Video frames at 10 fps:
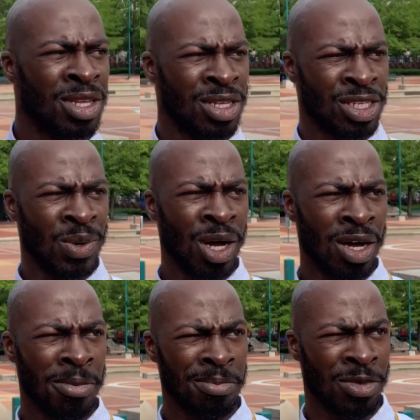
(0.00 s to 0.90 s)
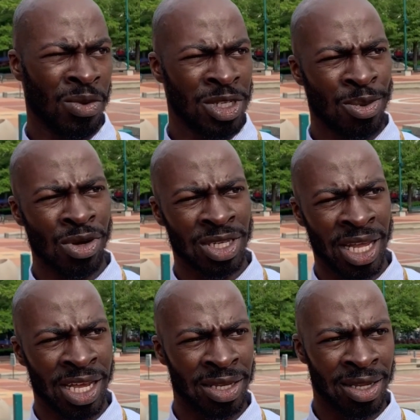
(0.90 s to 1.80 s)
So we spoke
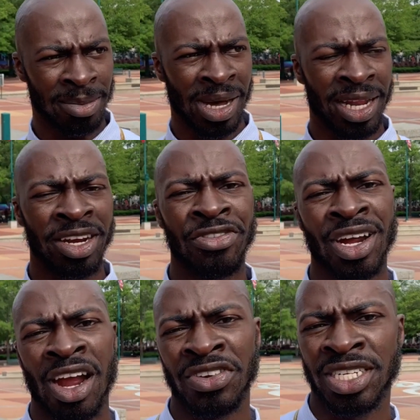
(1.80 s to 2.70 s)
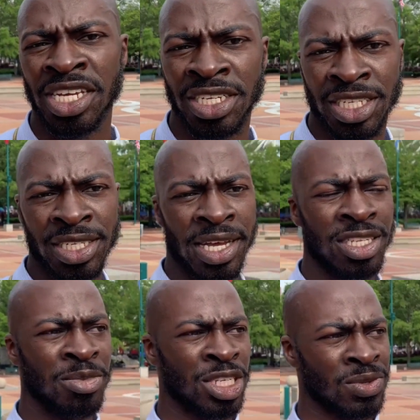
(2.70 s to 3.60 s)
today, and by the end of our conversation, she said
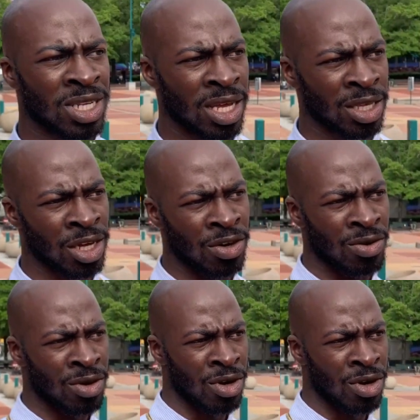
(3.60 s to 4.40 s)
to me, she was like, yo,